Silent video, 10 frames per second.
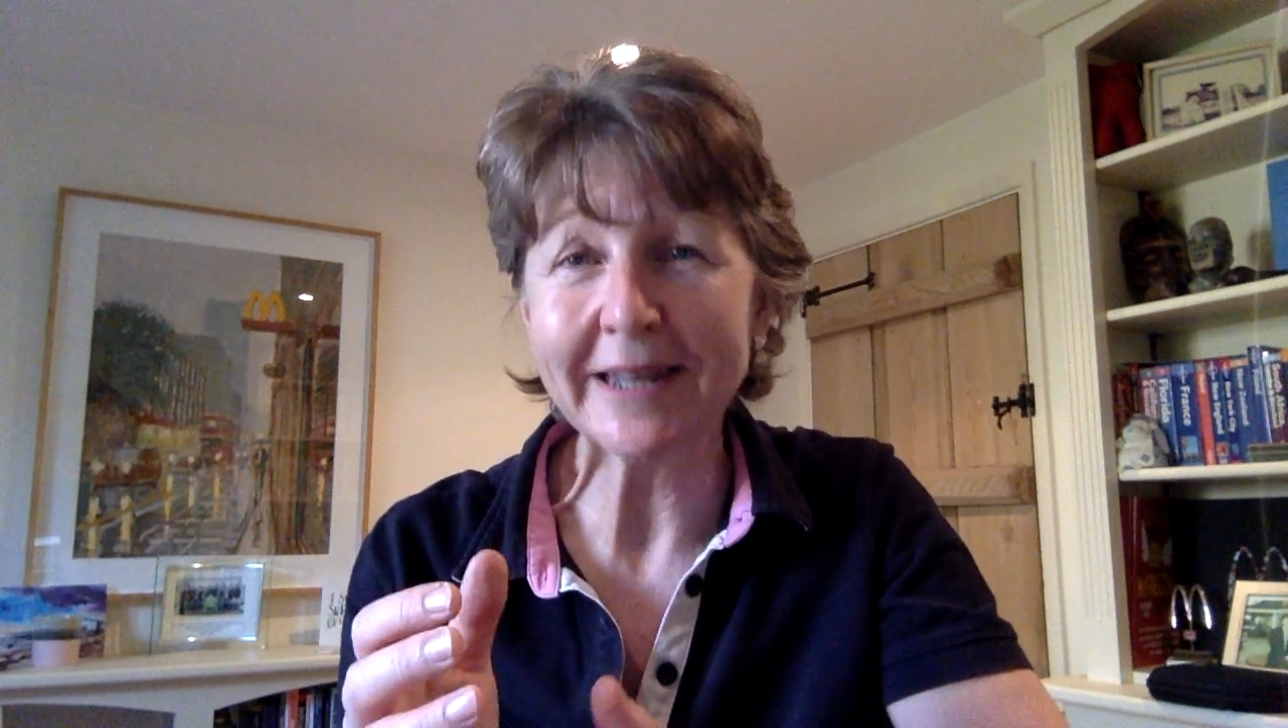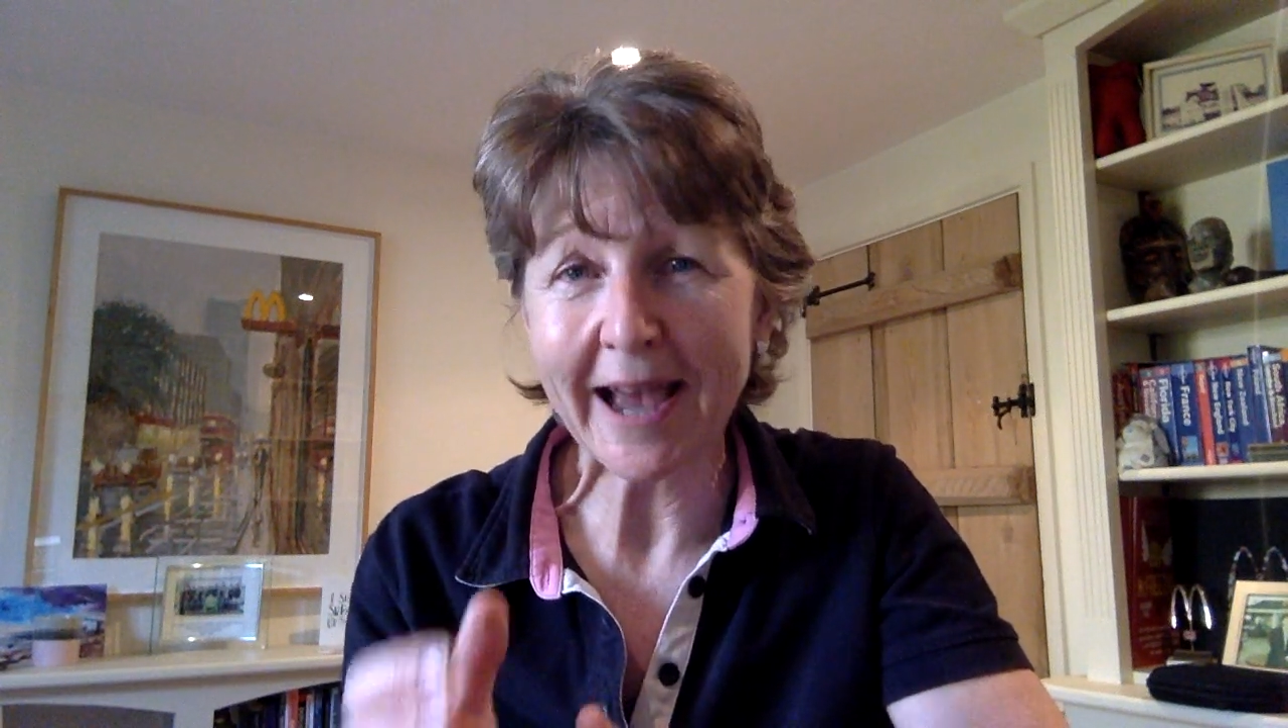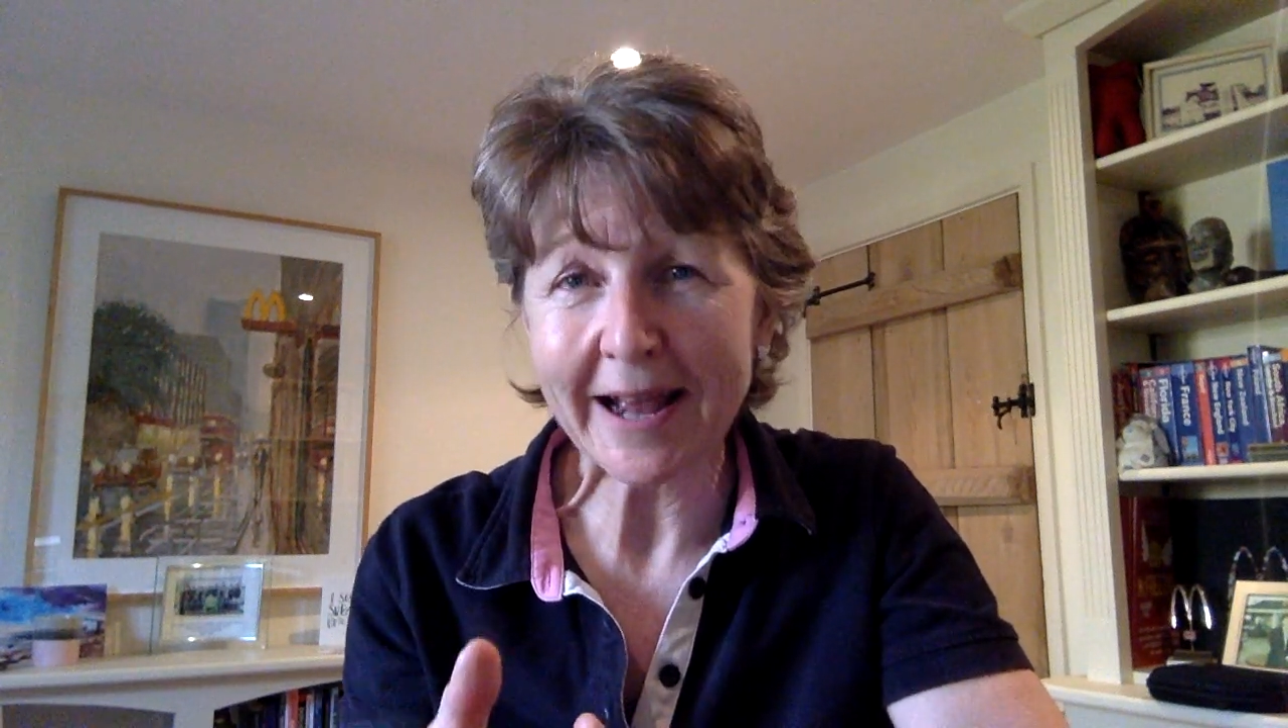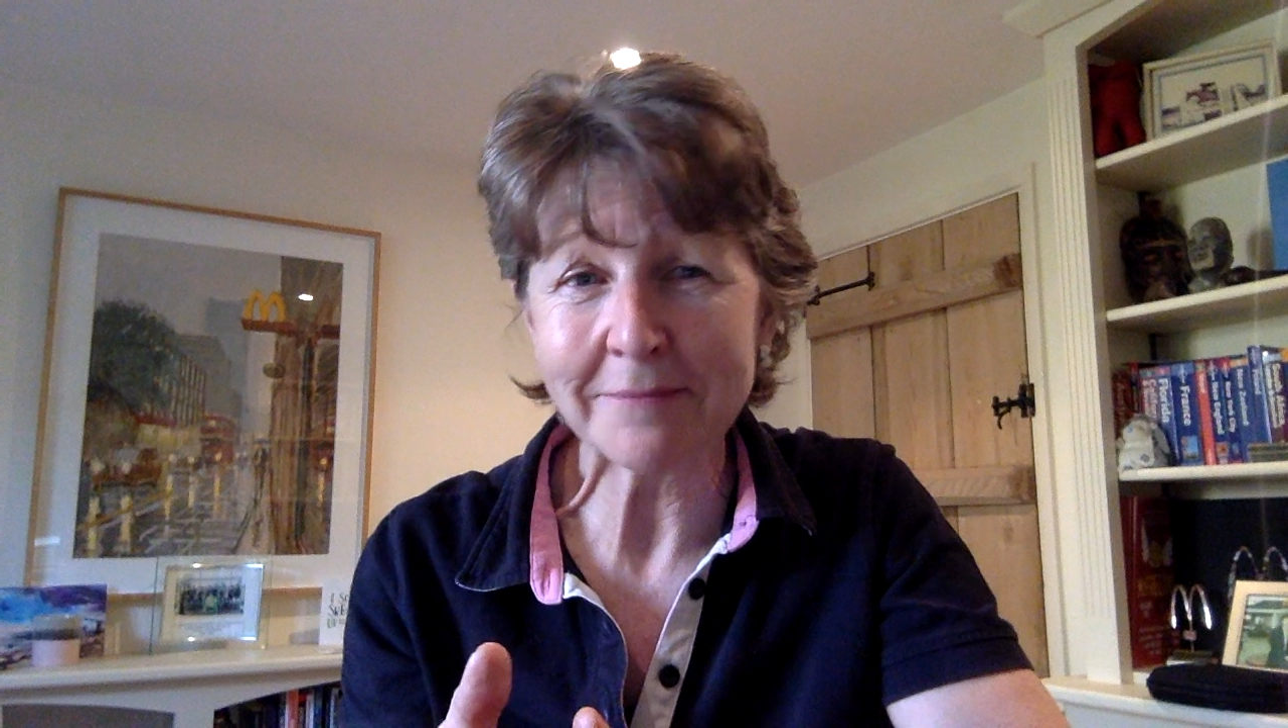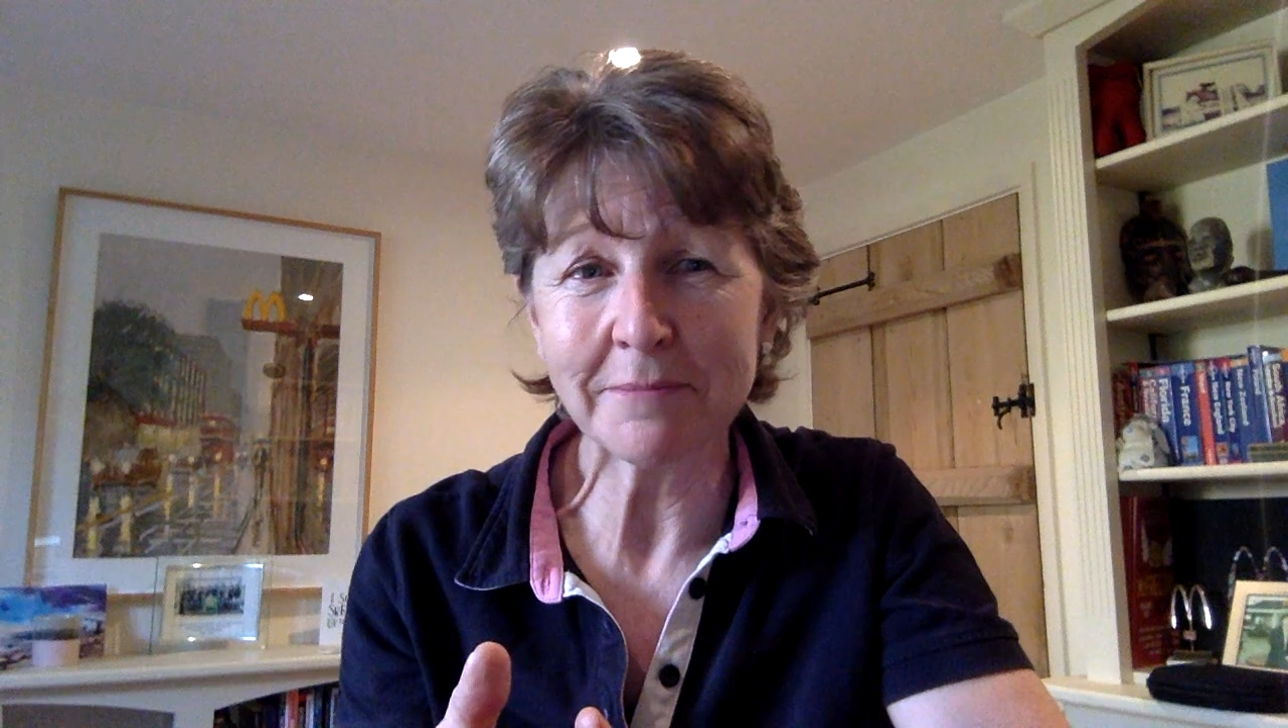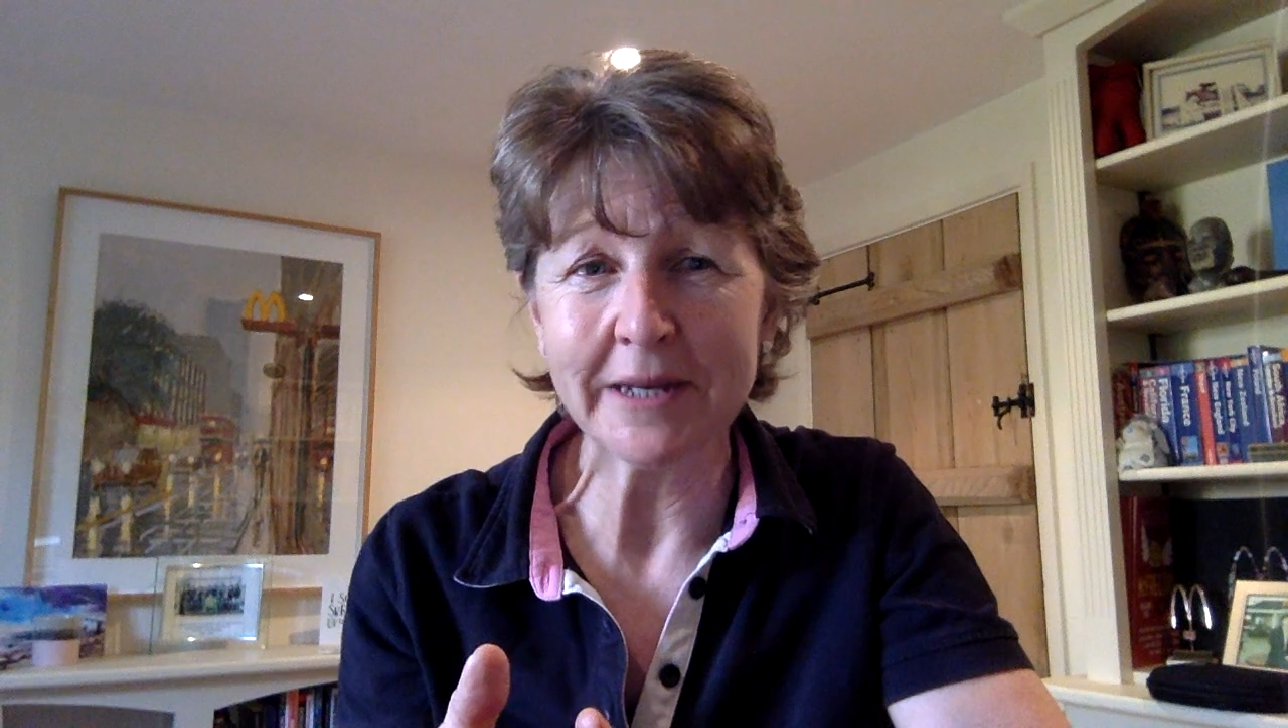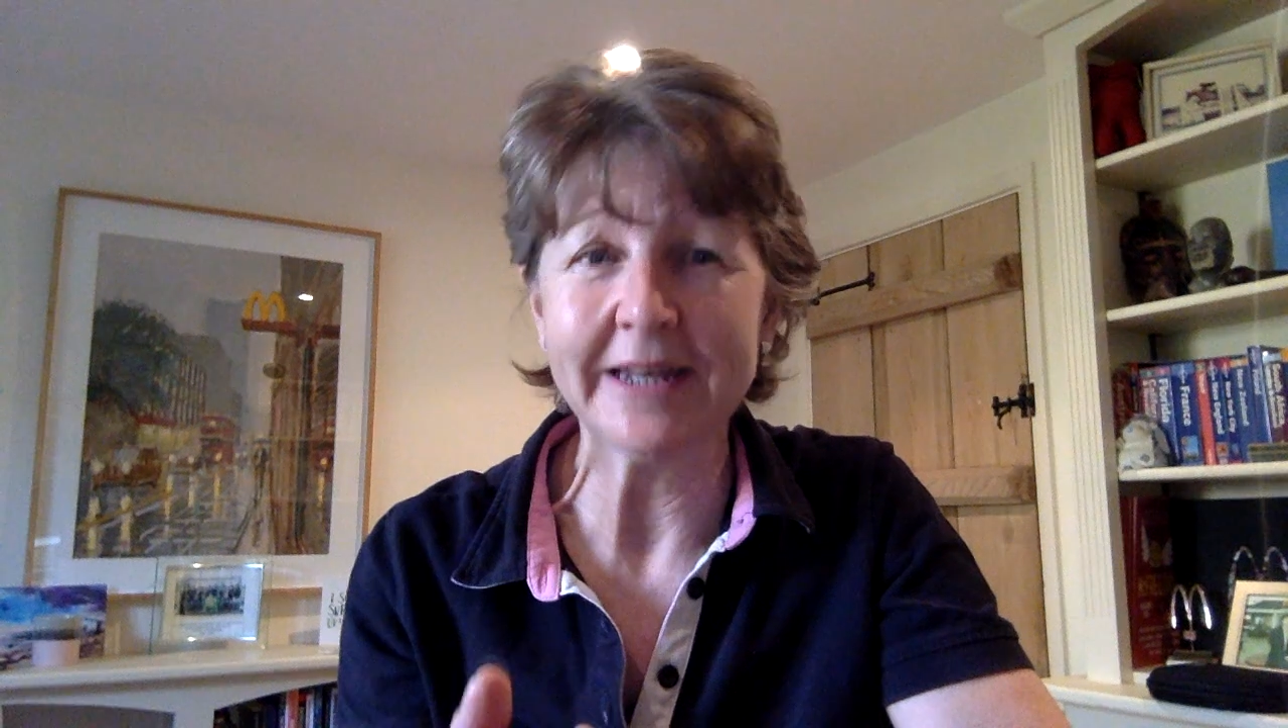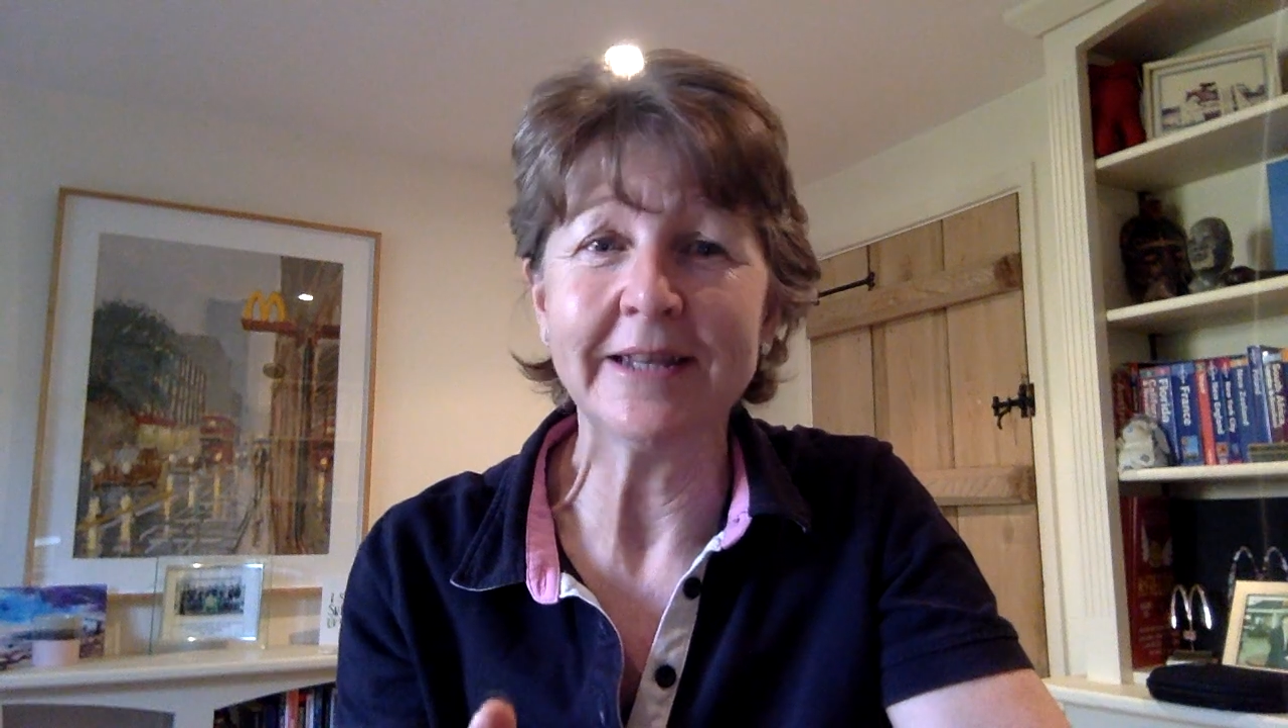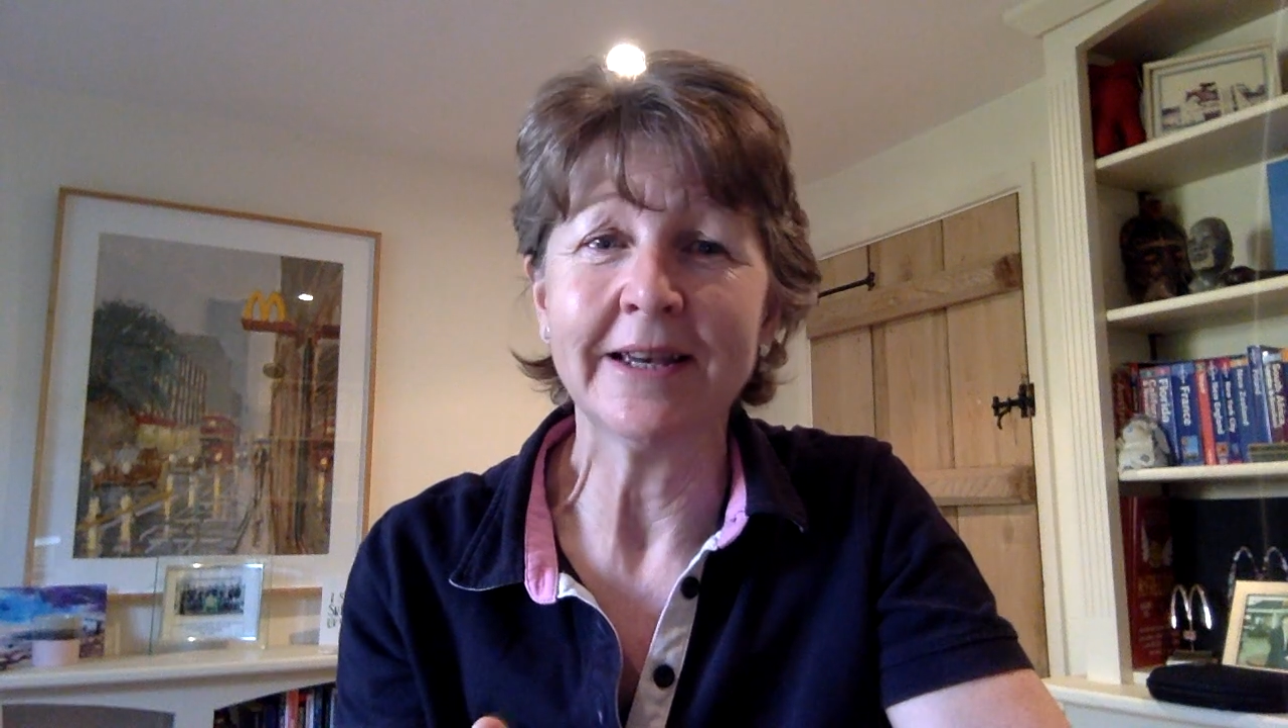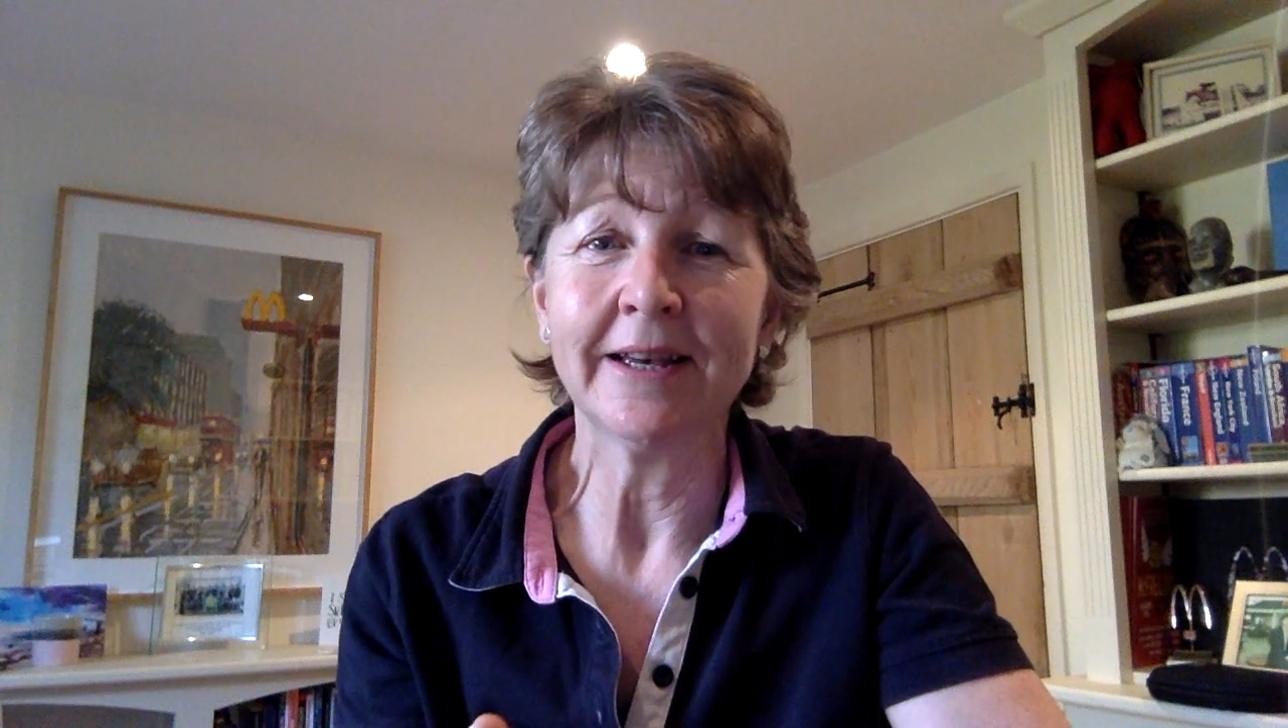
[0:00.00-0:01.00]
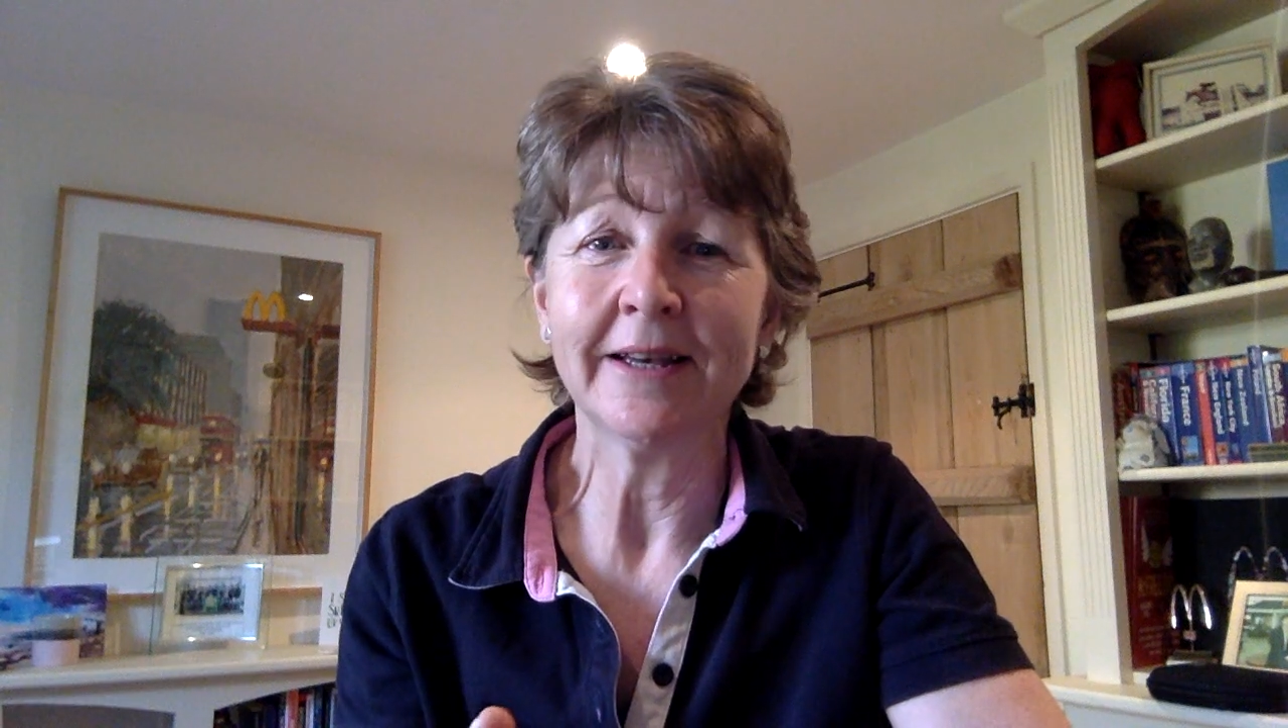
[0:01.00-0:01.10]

can be,